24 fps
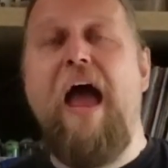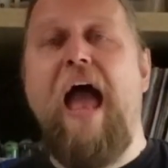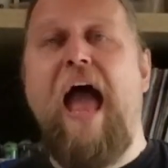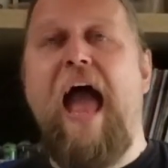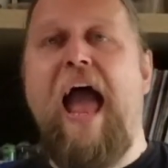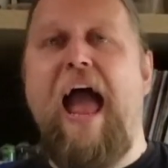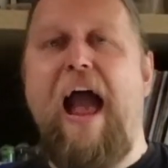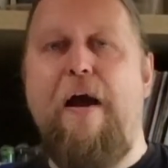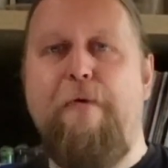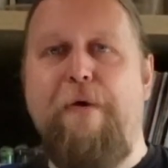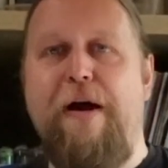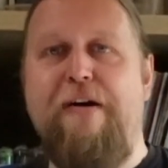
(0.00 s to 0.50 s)

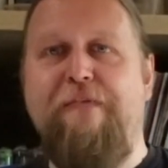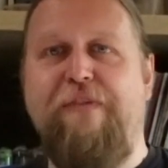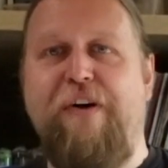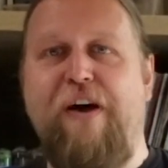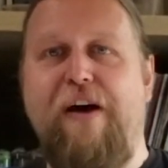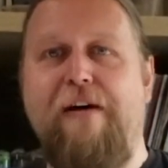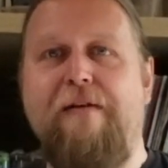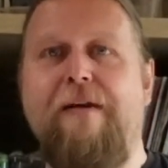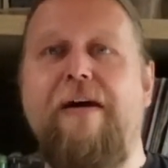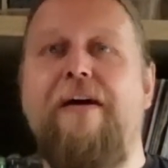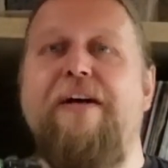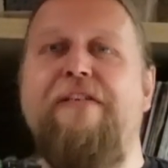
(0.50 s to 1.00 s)

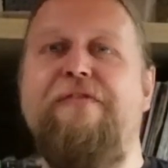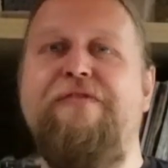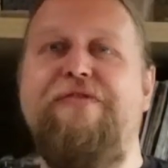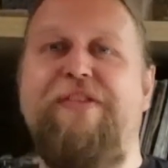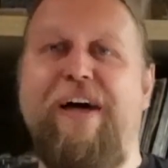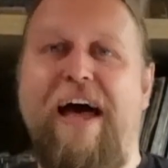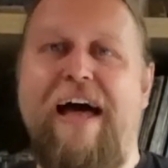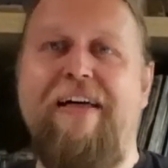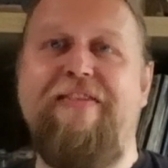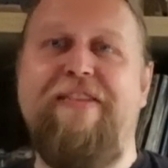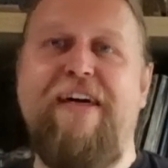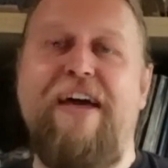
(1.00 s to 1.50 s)
However,
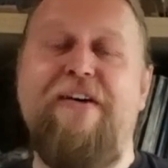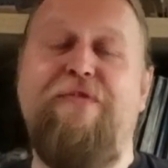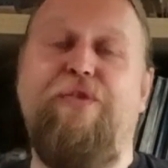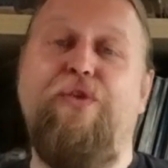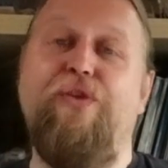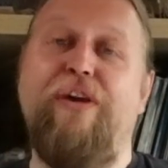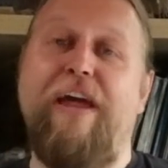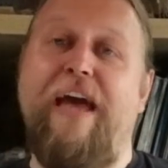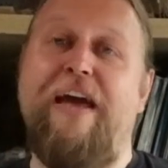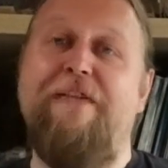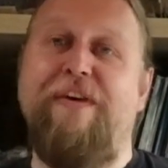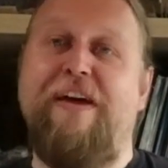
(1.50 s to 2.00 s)
that
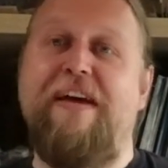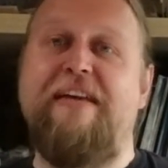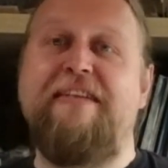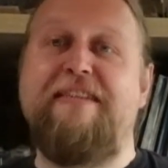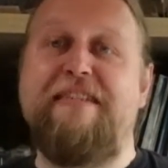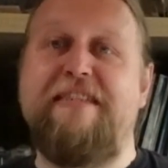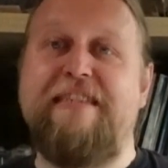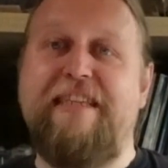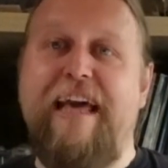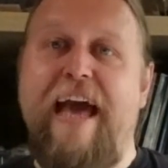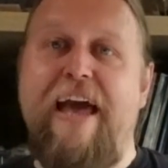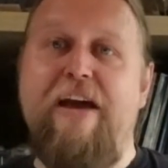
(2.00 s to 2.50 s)
therefore gave a
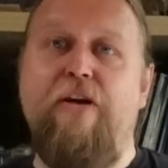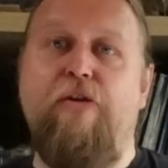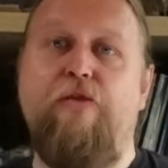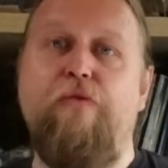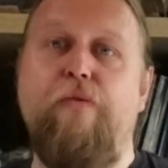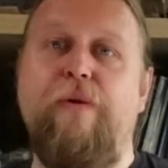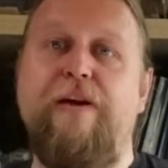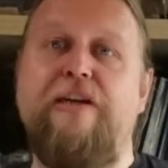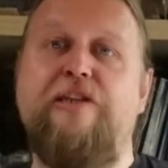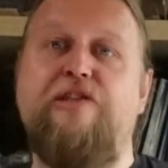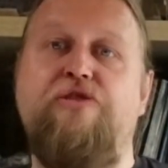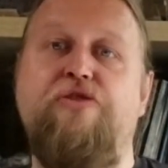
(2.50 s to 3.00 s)
scale
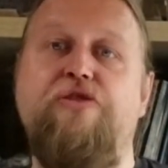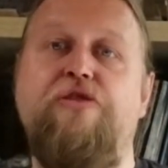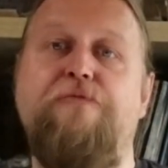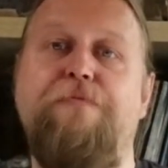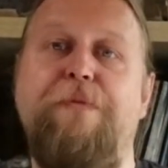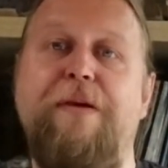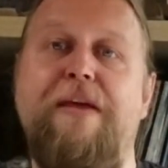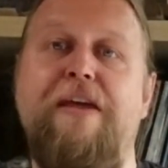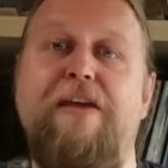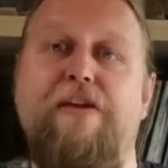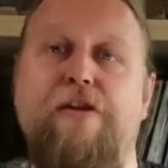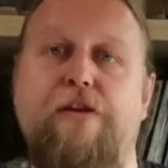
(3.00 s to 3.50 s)
which could
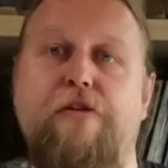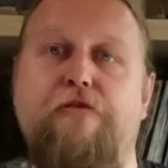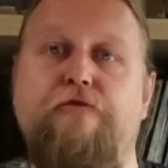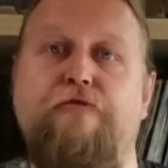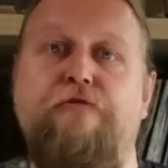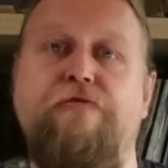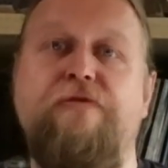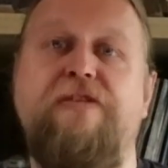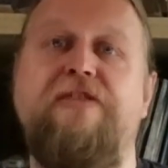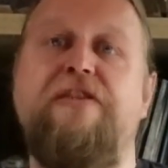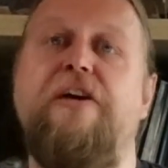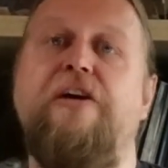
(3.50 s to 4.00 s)
be
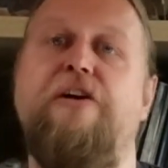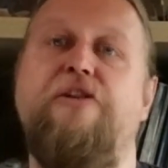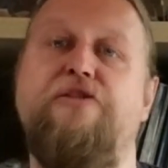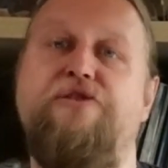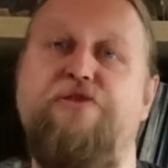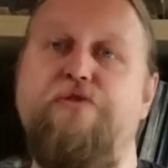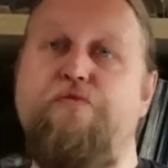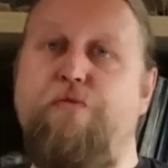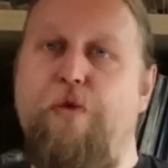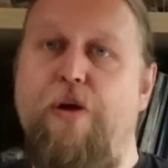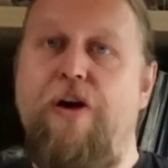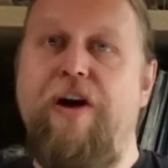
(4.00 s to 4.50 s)
used
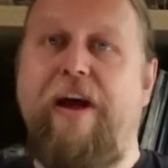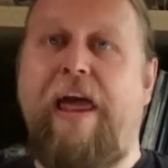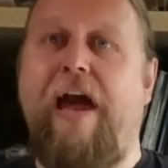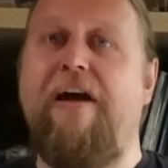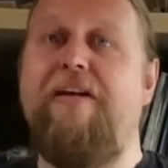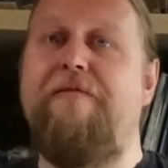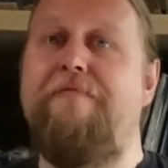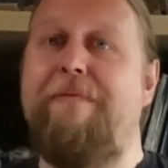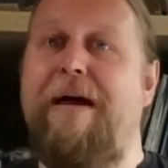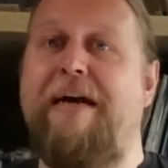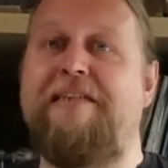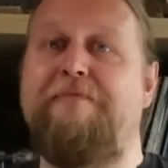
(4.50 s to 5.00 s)
to work
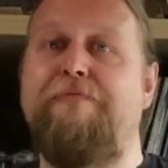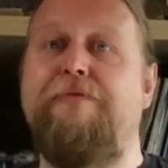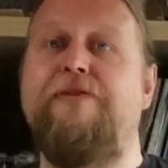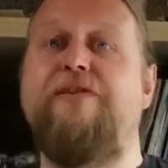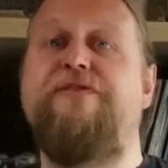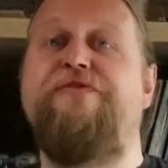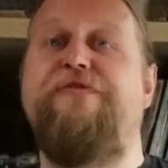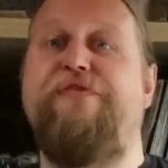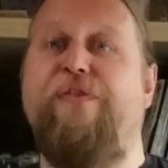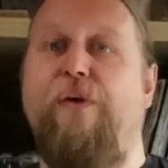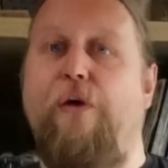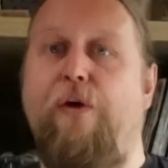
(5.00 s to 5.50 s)
out a
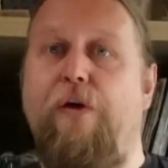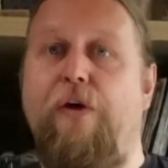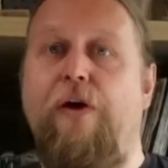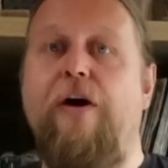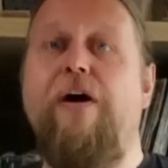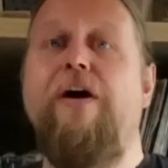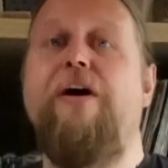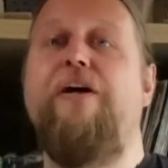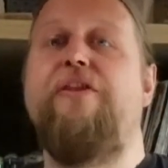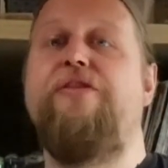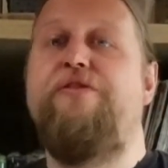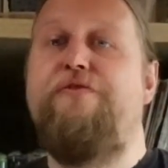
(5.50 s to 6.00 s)
measurement for
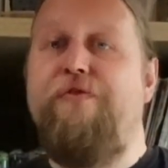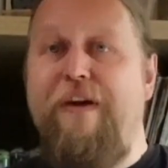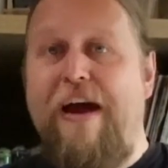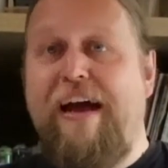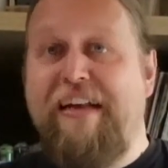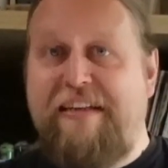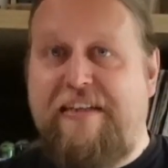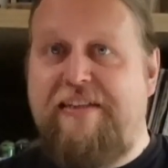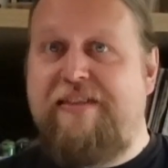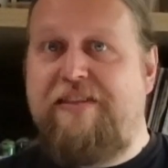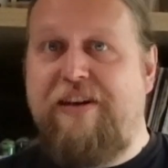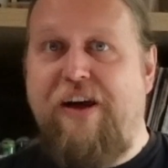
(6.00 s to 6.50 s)
the
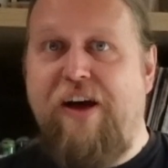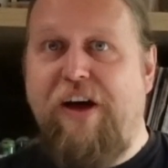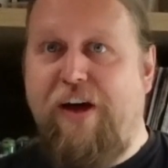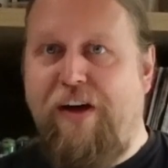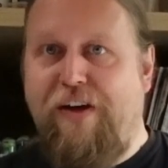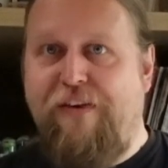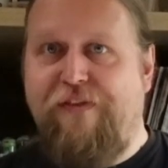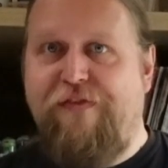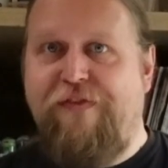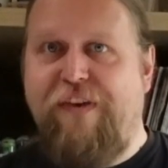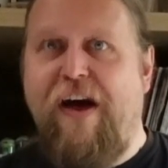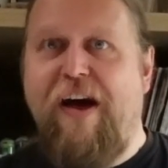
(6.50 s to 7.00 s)
rest
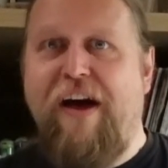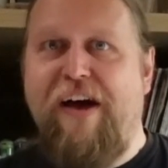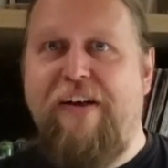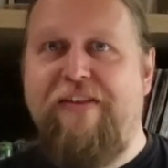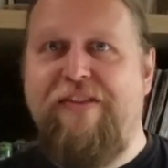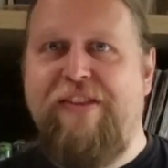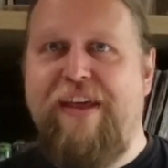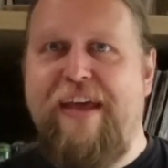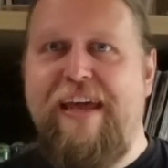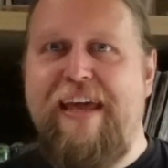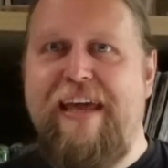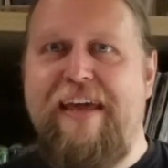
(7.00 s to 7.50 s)
of
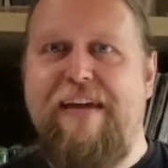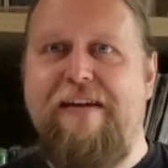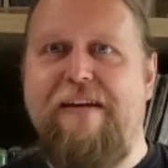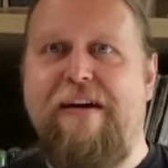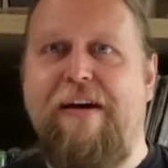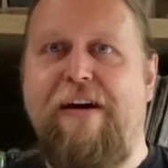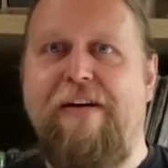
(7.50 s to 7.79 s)
the